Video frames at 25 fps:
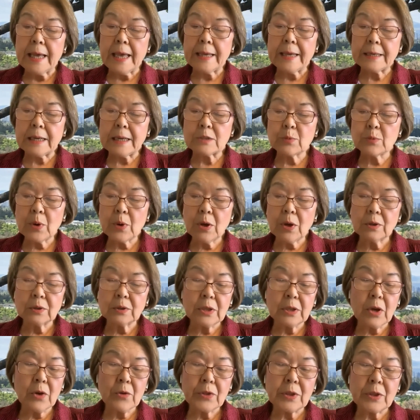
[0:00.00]
And as we all
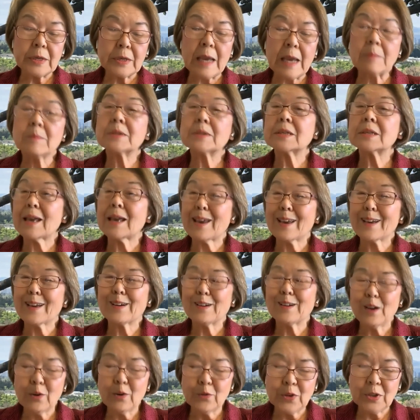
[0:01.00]
know, the namesake
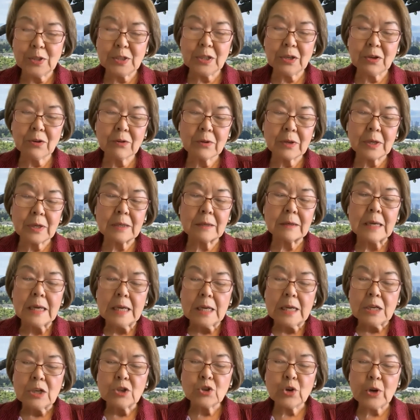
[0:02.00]
of the Diridon
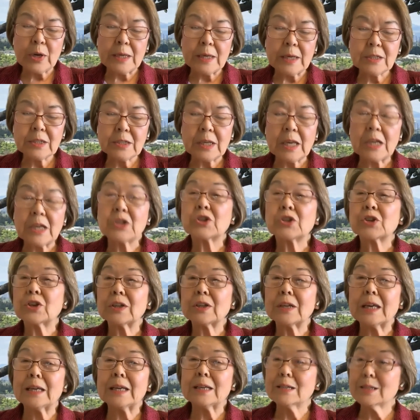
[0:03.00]
train
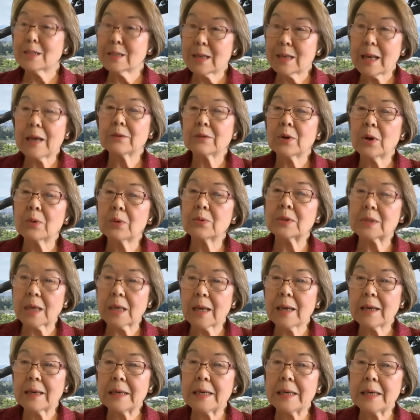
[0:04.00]
station in San Jose.